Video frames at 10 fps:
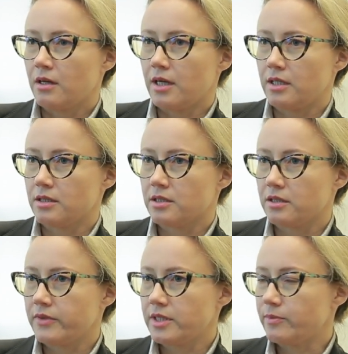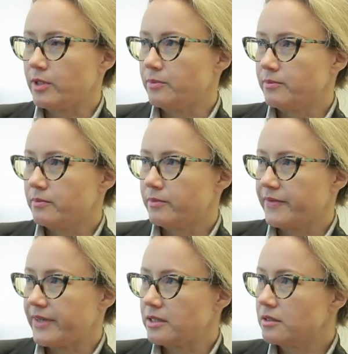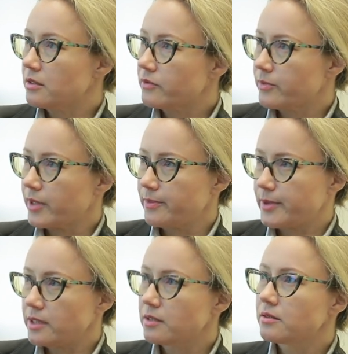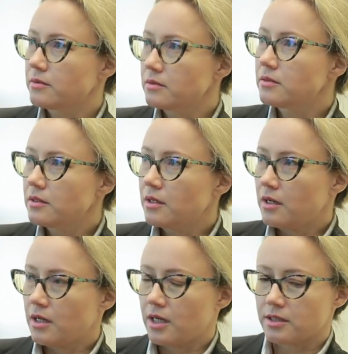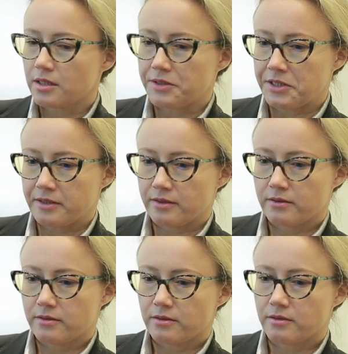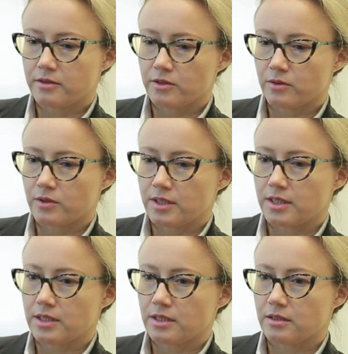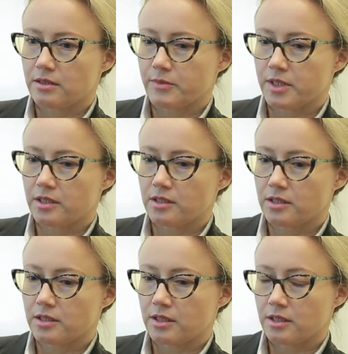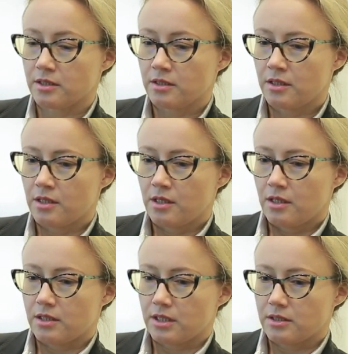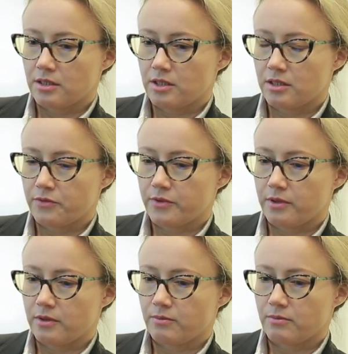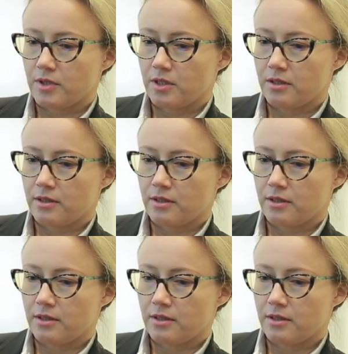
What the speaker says: anything visibly preventing it from happening other than disorder in the system. And this is a transition from